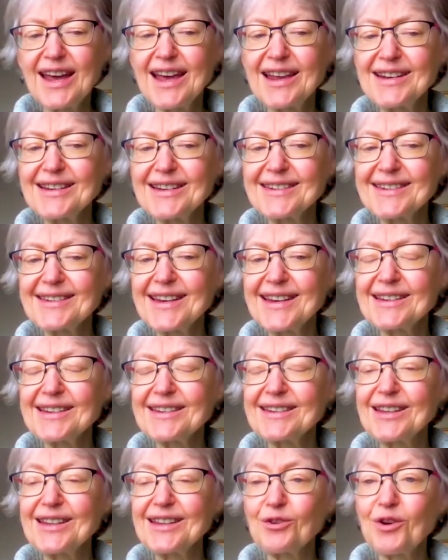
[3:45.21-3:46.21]
And it
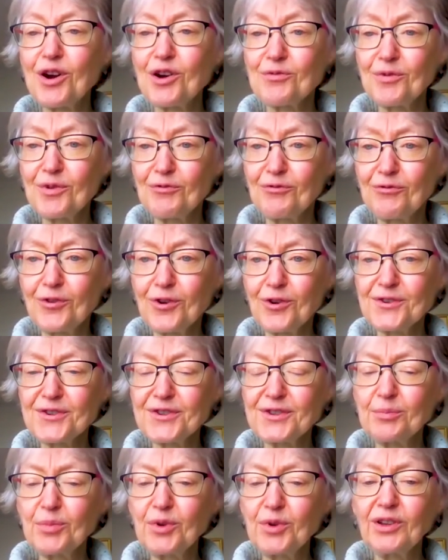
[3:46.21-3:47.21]
says there are
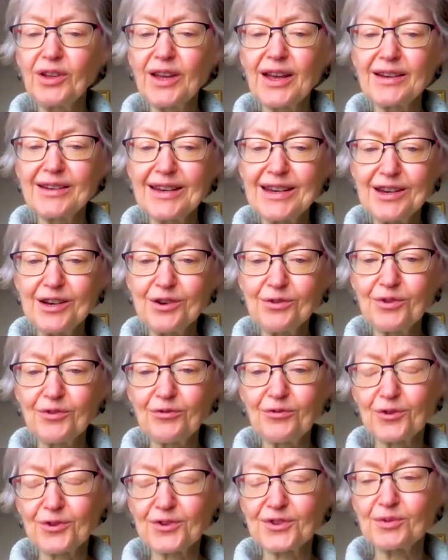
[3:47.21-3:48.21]
reversible and
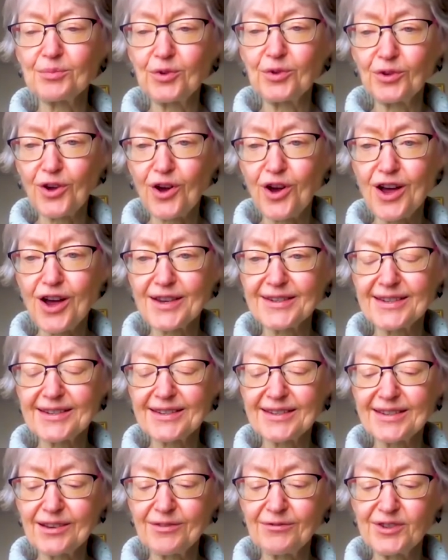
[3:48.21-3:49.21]
irreversible
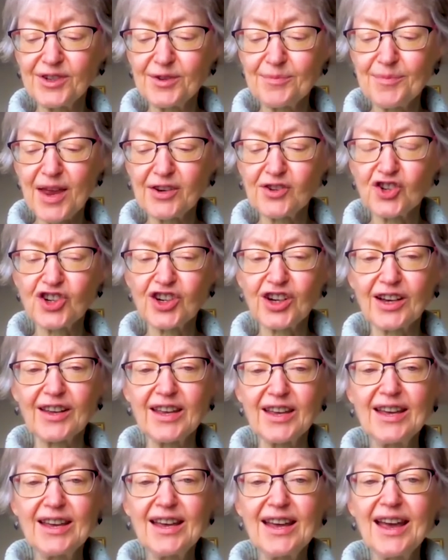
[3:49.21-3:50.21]
causes of dementia.